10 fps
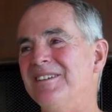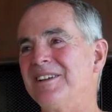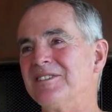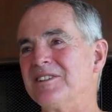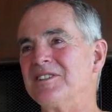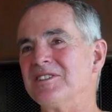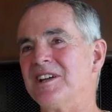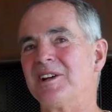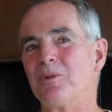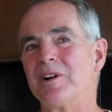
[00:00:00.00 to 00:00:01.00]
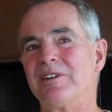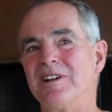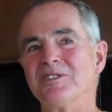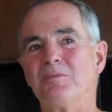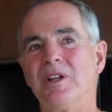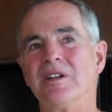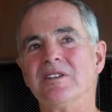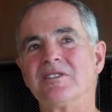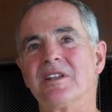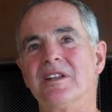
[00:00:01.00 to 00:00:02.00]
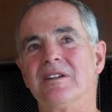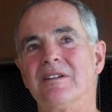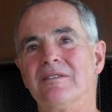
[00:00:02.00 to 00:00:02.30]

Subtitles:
Because this is not a winterized place, and